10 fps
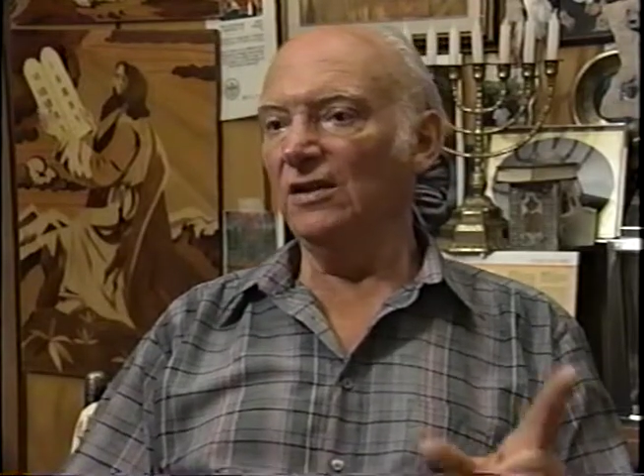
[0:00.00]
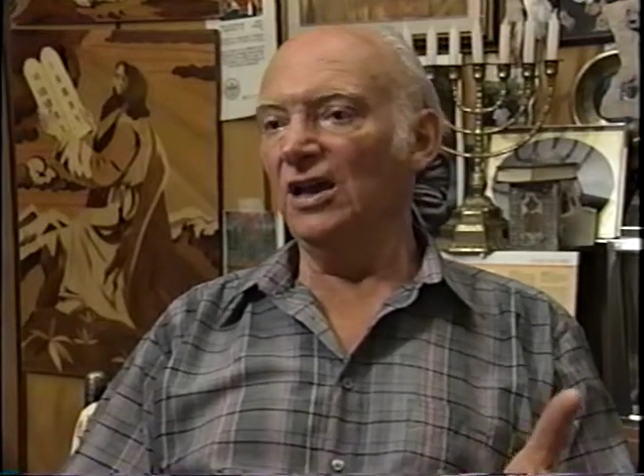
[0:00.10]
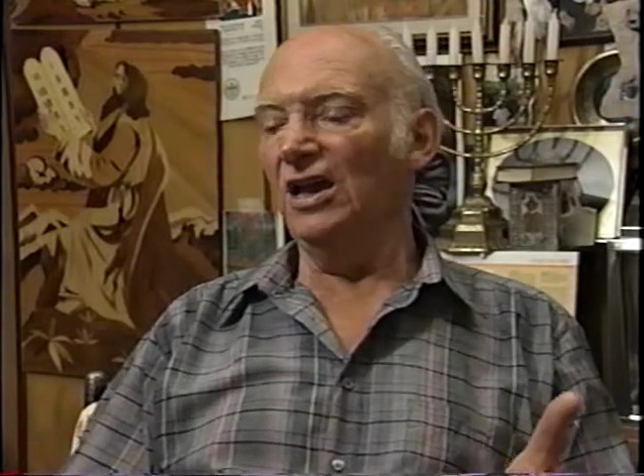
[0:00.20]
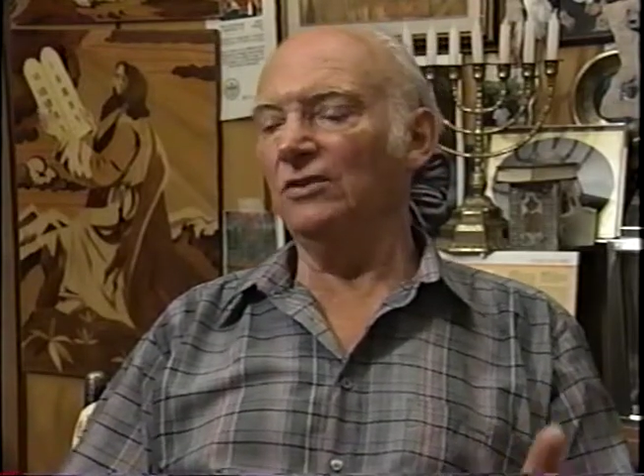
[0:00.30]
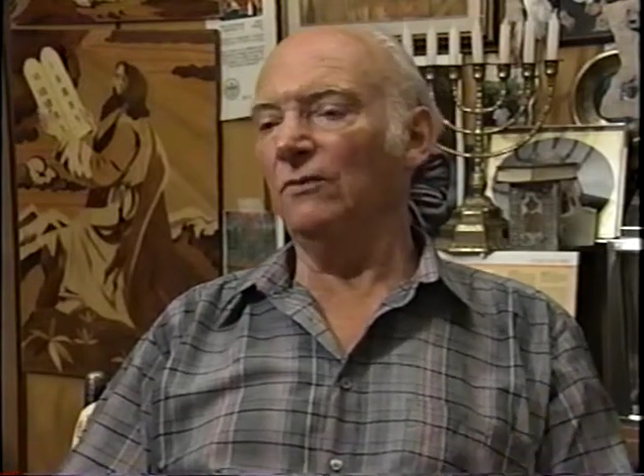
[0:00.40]

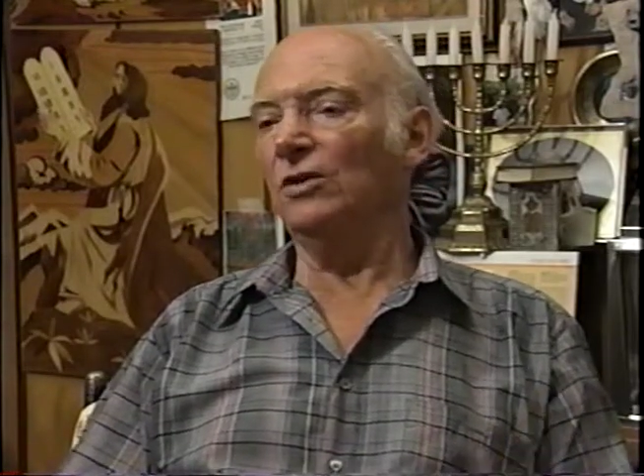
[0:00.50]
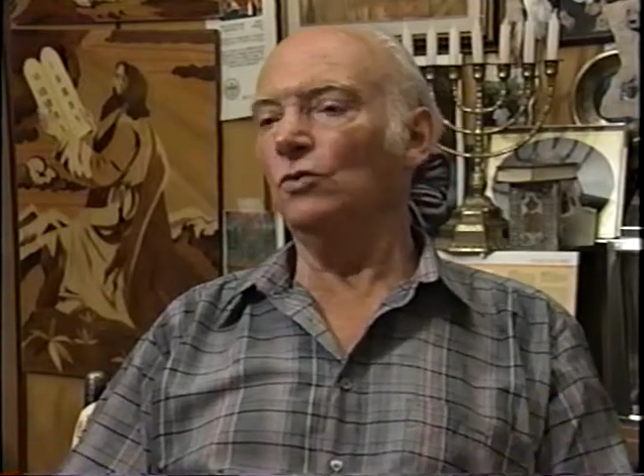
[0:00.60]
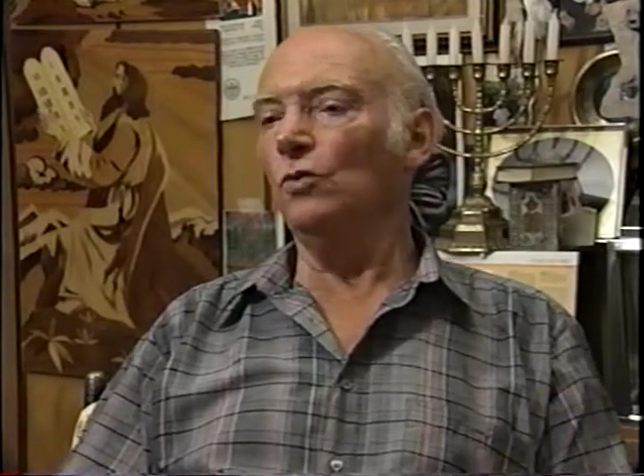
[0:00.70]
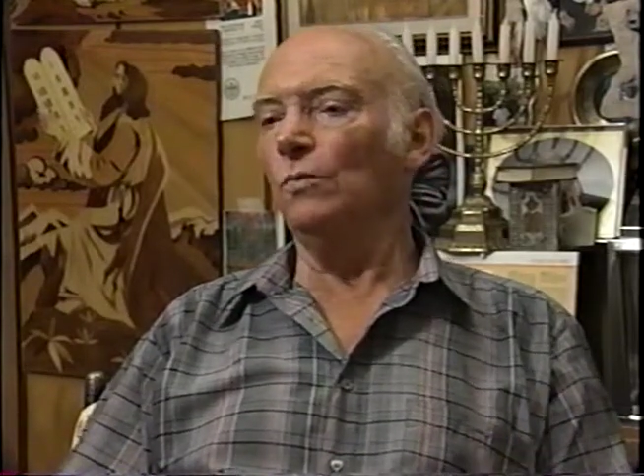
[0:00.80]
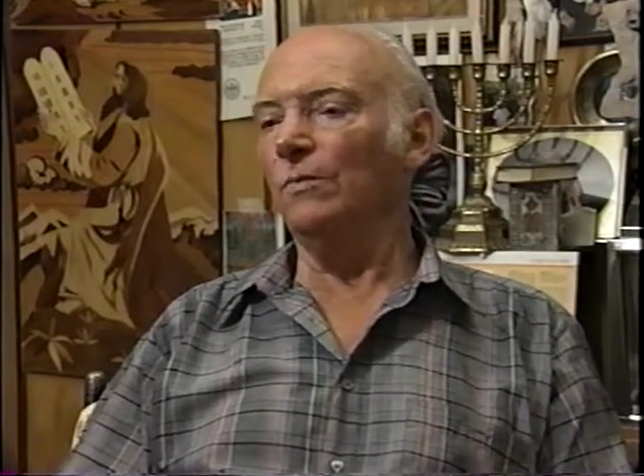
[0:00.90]
had 1
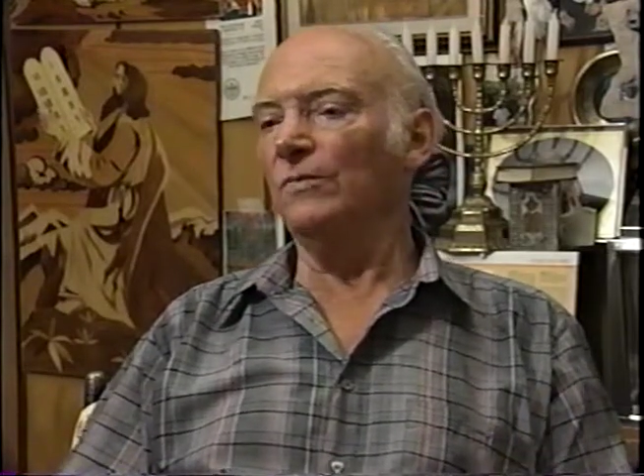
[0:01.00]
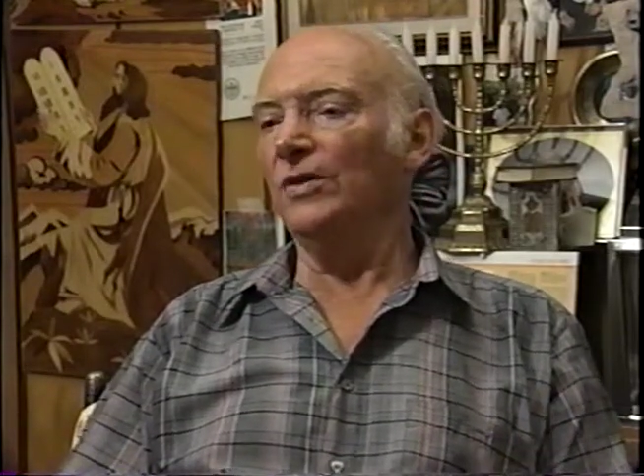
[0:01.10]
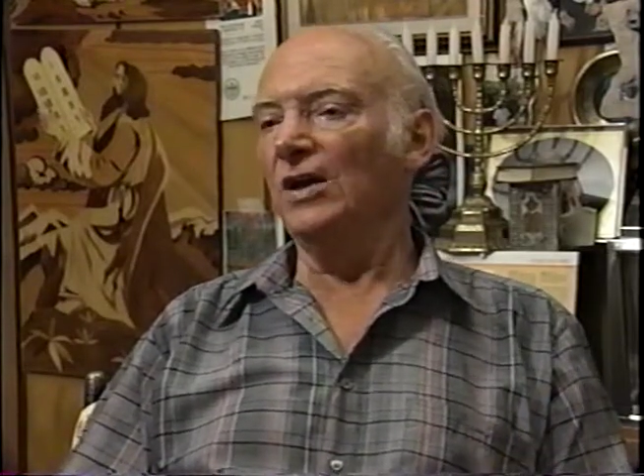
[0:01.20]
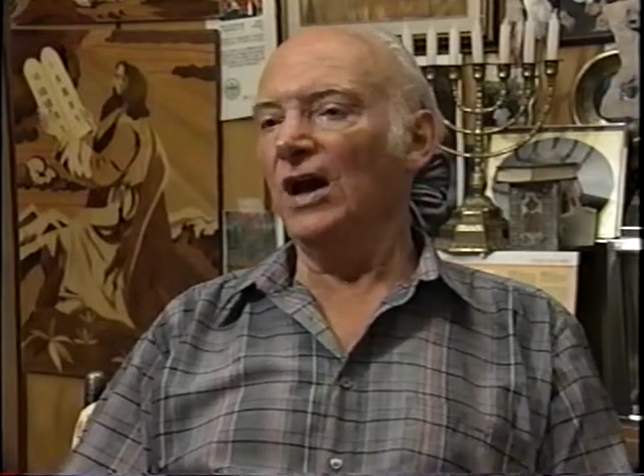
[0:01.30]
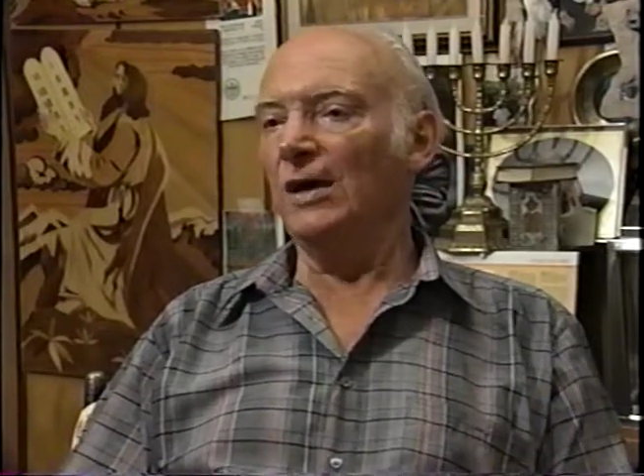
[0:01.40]
room
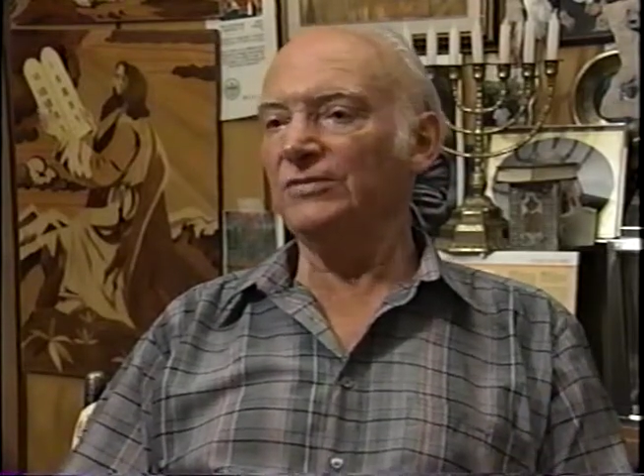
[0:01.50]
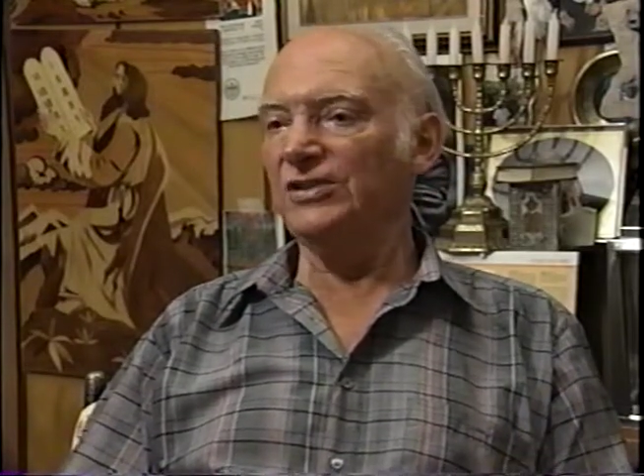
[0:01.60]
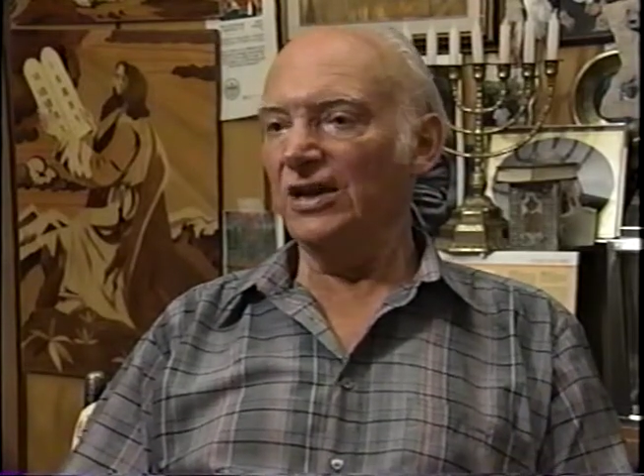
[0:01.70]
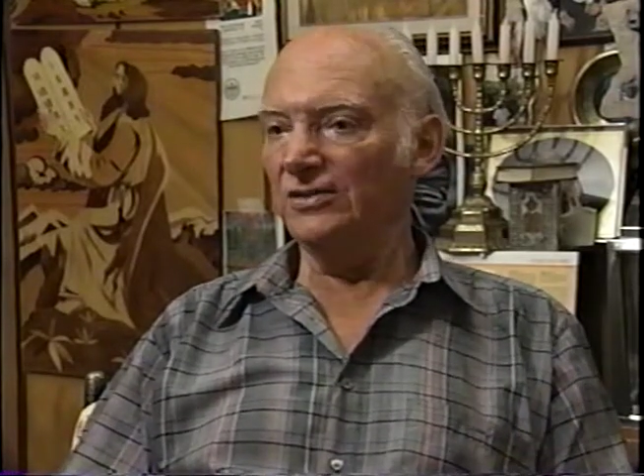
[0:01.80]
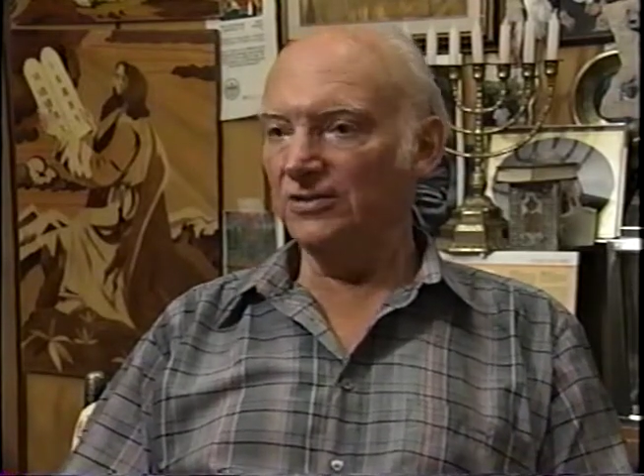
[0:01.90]

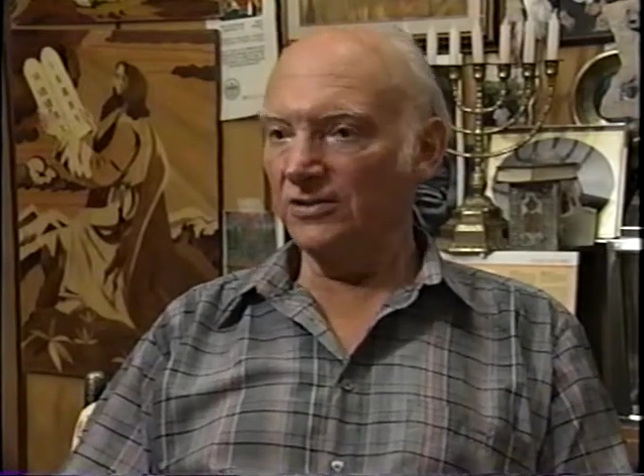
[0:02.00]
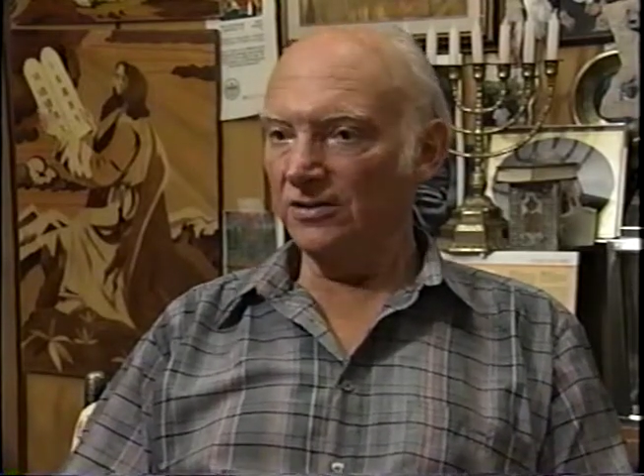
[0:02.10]
upstairs.